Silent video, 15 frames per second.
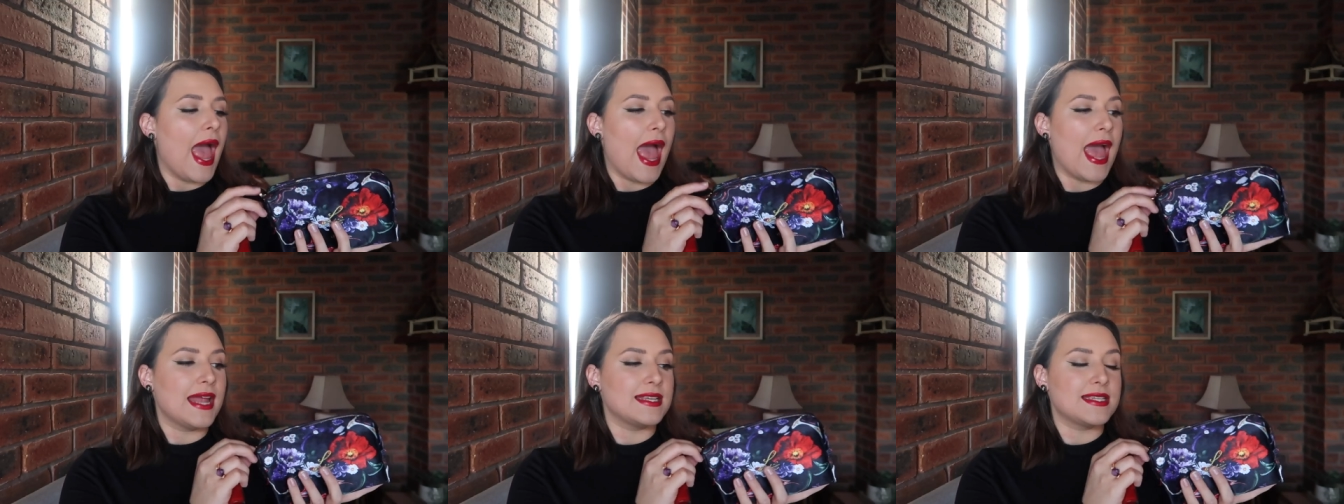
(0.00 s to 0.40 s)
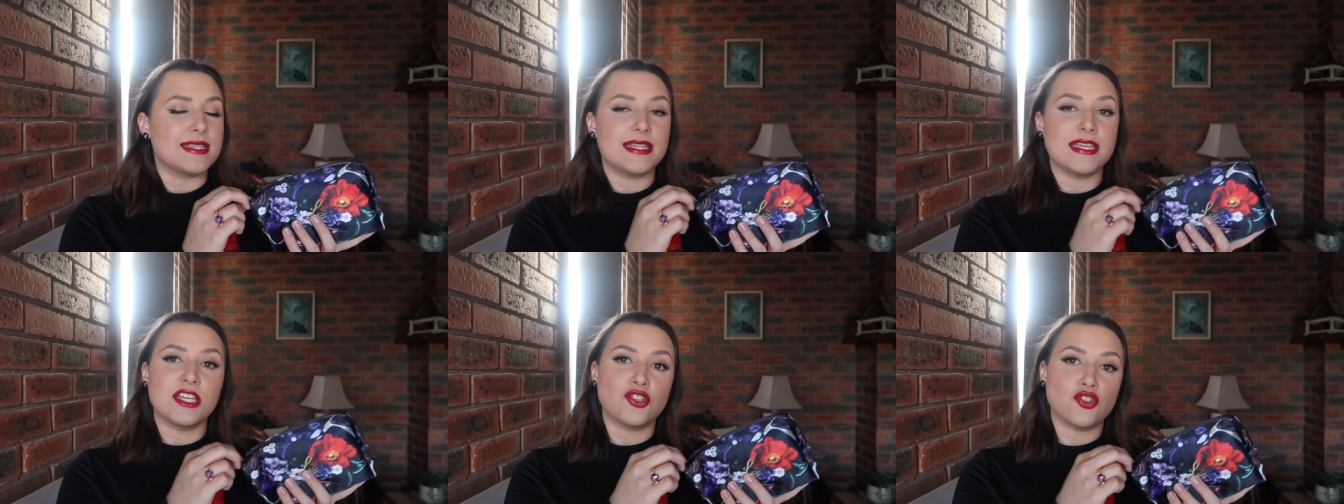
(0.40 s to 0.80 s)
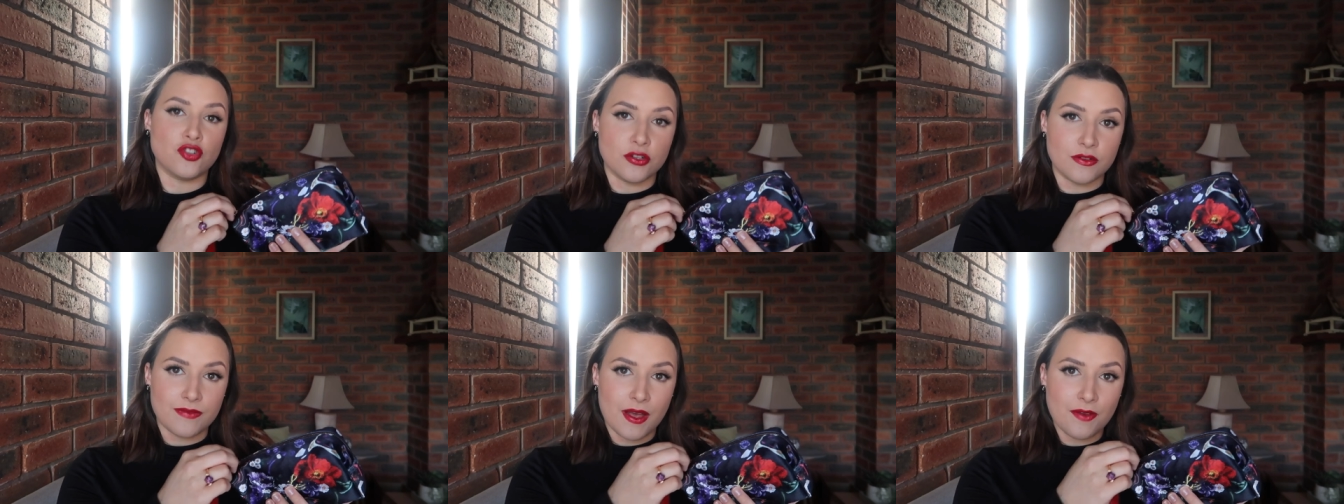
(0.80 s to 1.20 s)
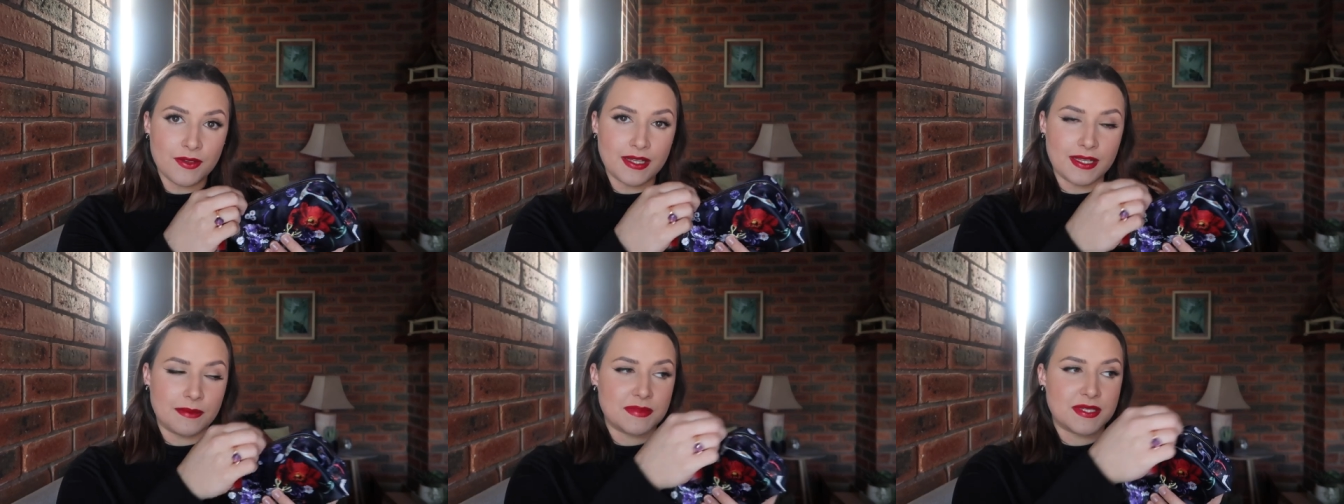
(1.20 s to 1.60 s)
and the True
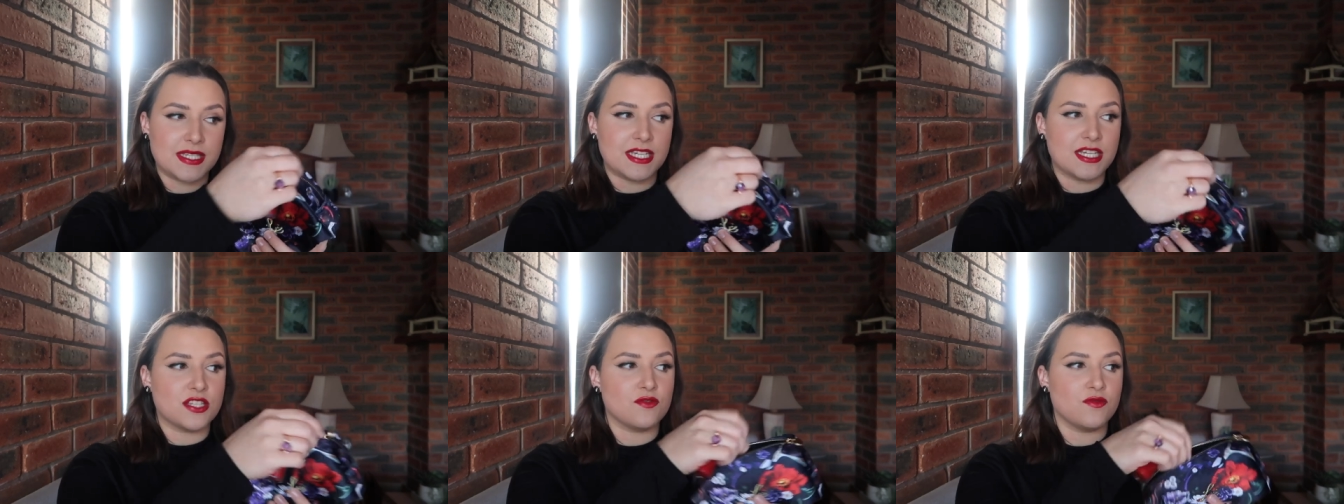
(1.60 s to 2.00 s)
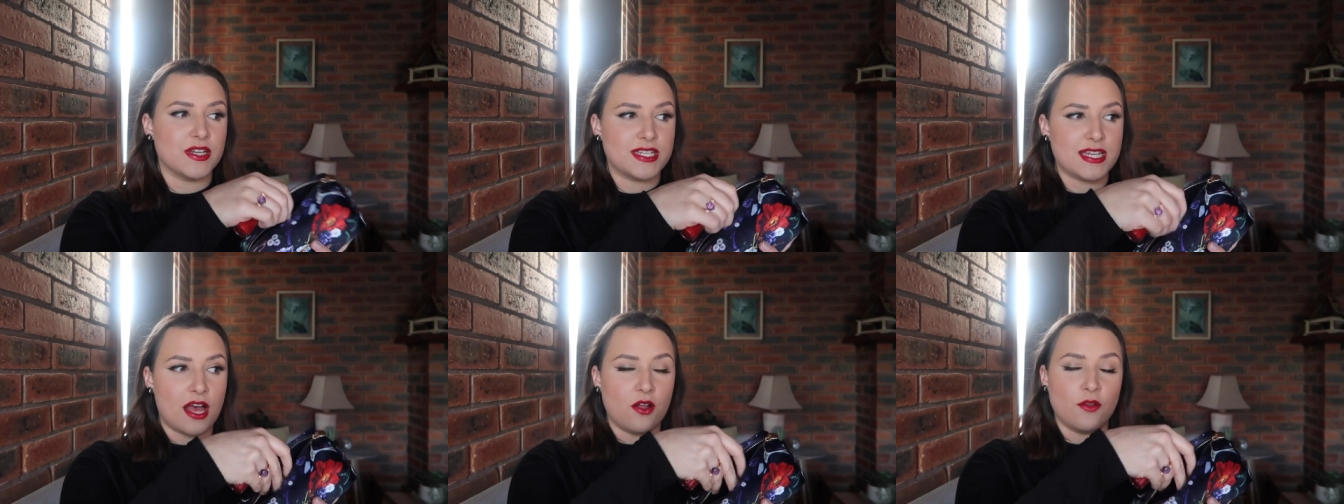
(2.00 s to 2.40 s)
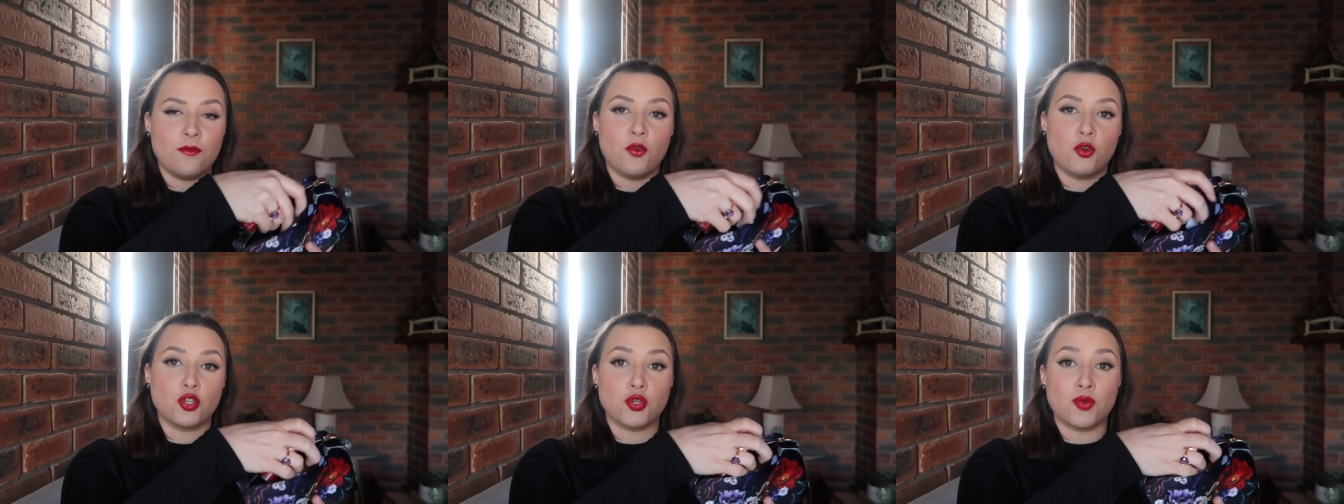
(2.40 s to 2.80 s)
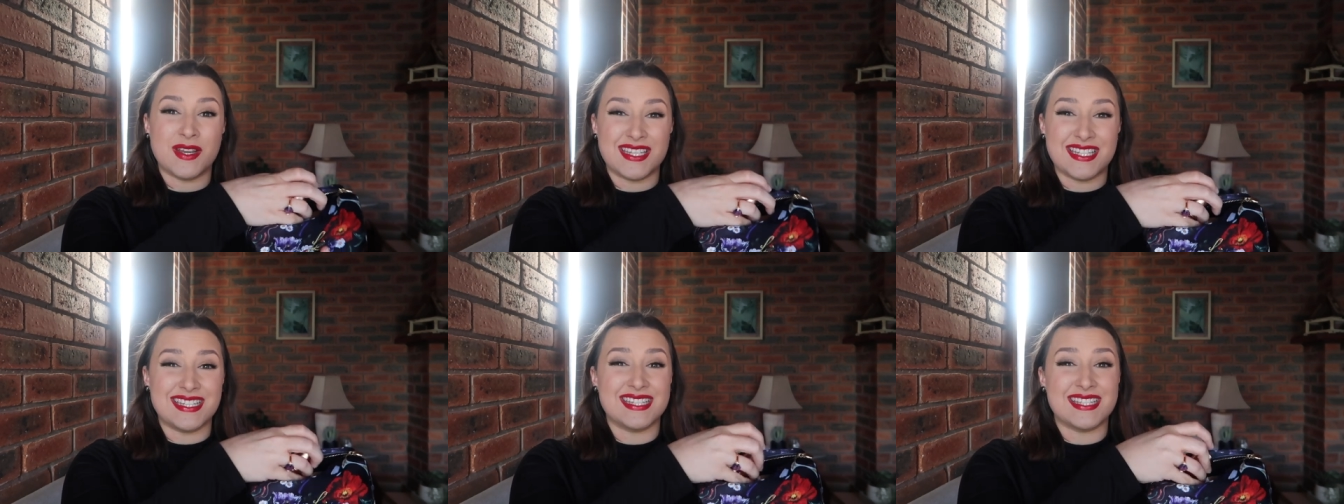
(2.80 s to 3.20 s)
Velvet lipsticks retail for
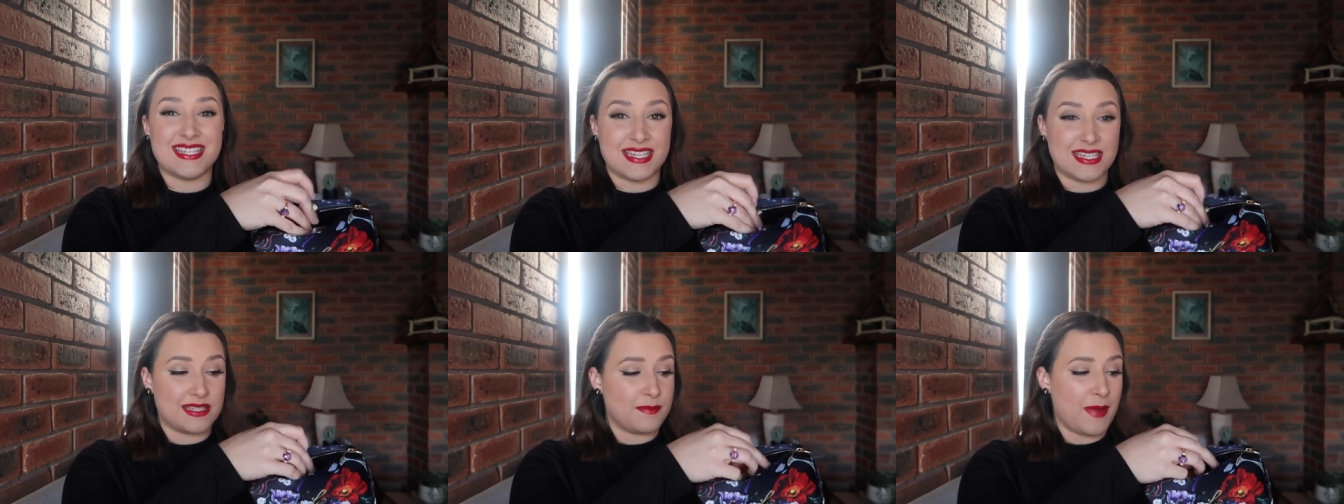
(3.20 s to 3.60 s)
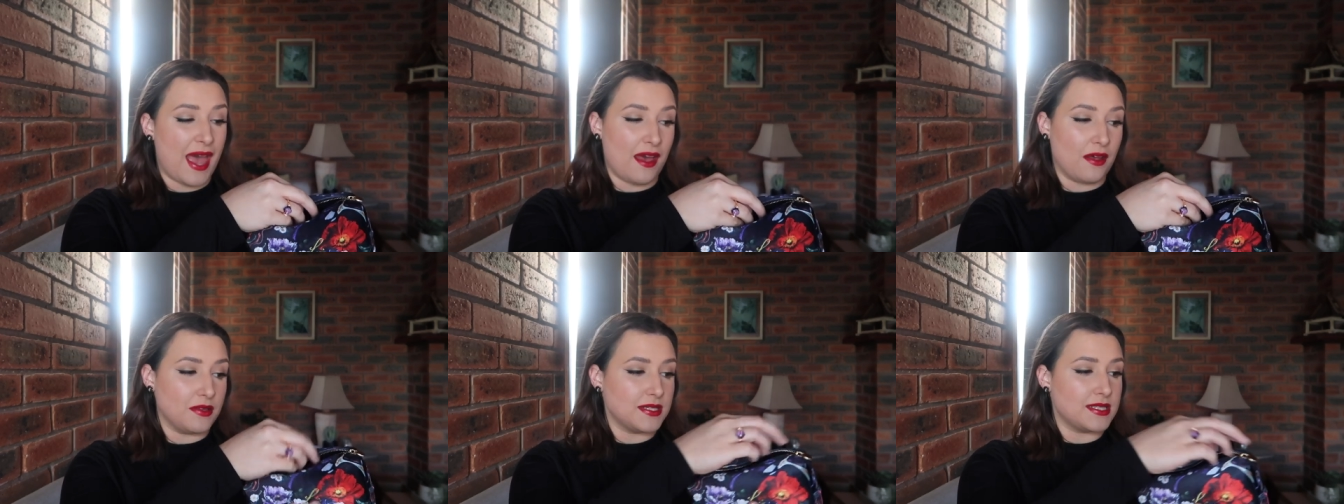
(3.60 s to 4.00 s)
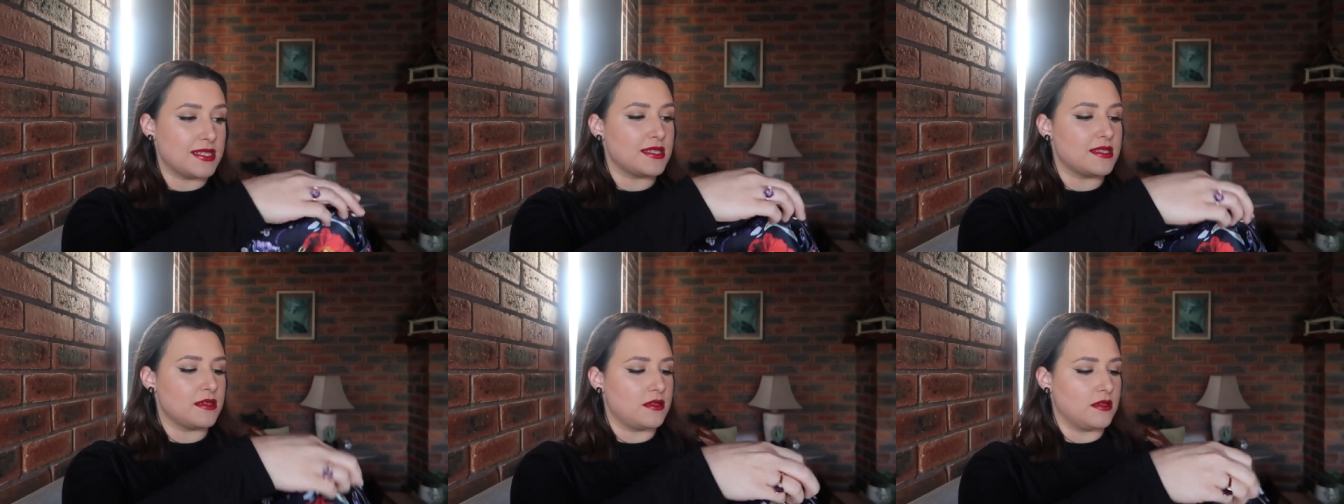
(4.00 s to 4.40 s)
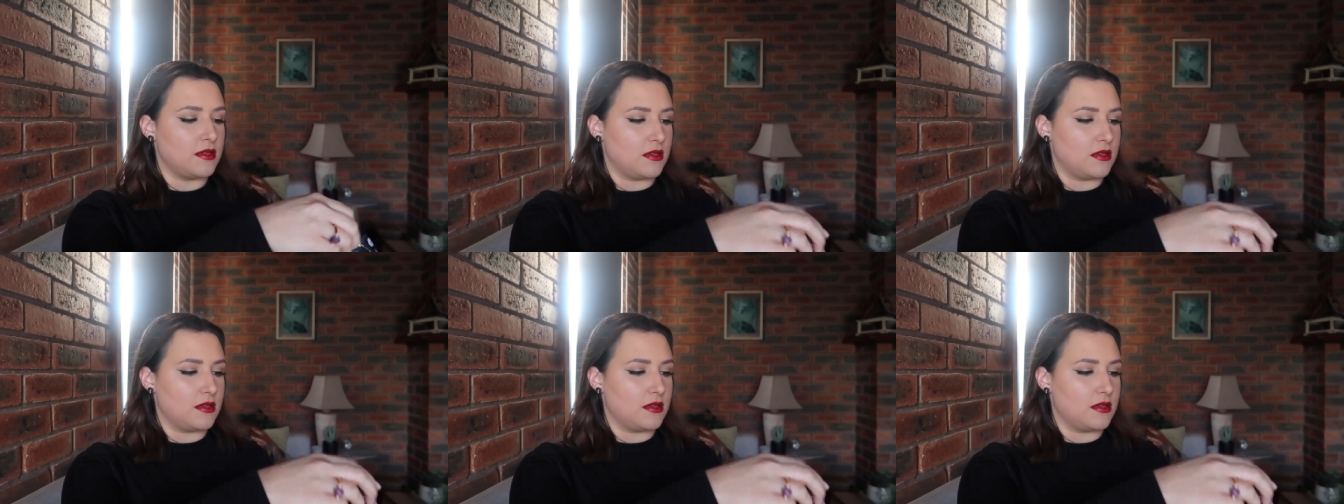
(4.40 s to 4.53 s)
£26.